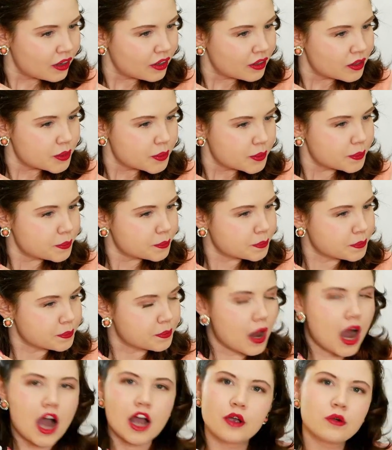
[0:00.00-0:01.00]
hmm.
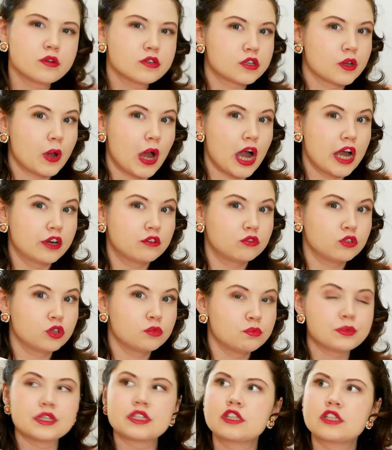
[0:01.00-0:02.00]
I also heard
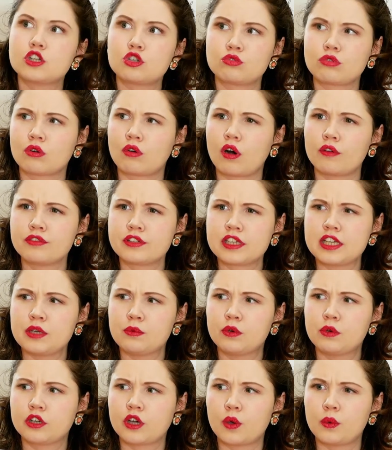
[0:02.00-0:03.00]
rumors that Swarovski were
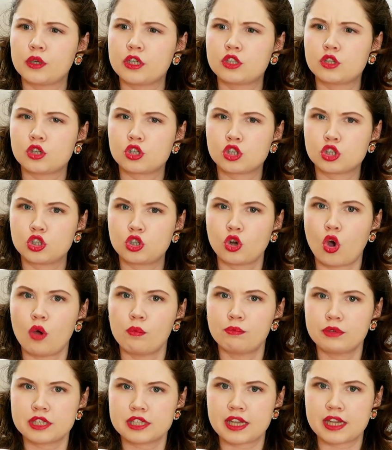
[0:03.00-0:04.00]
going to stop
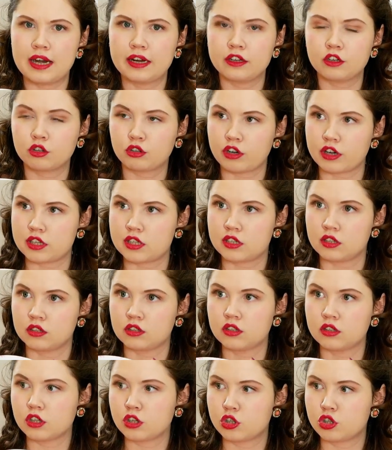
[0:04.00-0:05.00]
selling
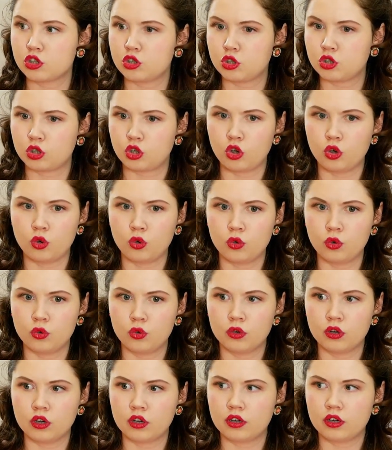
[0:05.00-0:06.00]
crystals to
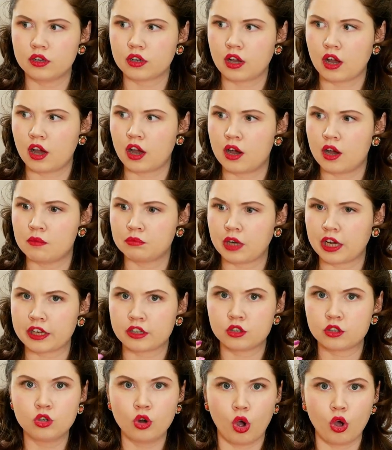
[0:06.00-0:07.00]
um, like
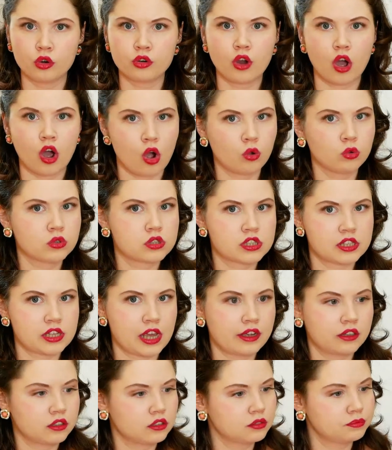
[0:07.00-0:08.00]

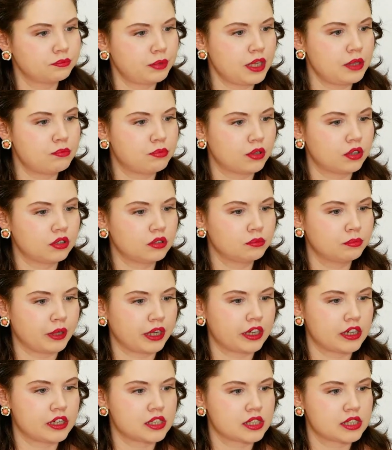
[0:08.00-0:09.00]
non-wholesale people
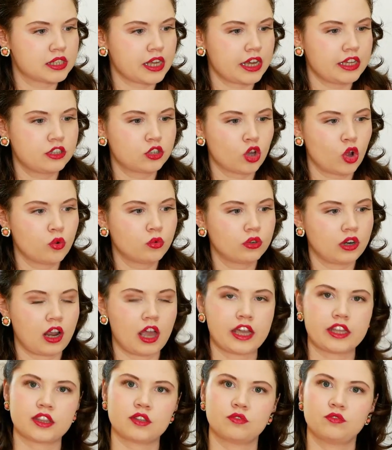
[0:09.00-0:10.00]
because they don't like
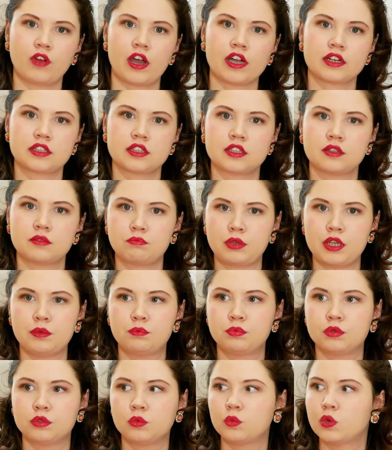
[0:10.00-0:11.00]
the fact that
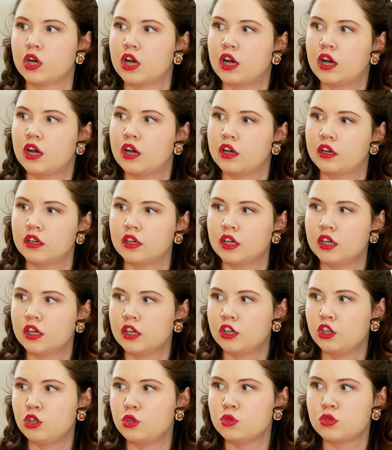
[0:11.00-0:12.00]
people were
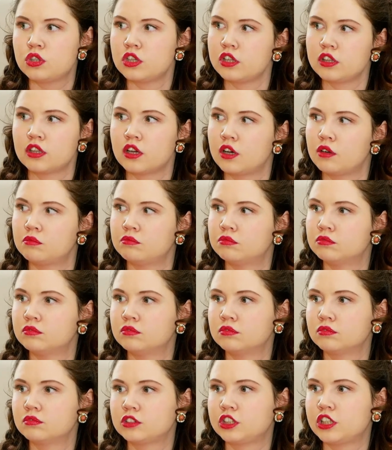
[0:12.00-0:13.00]
using them
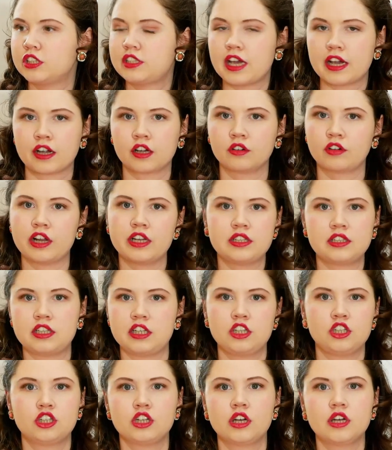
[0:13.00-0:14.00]
to decorate
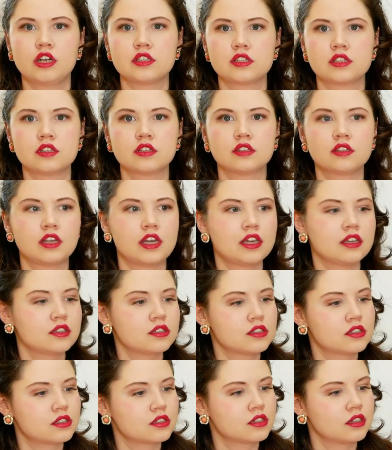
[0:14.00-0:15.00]
T-shirts and things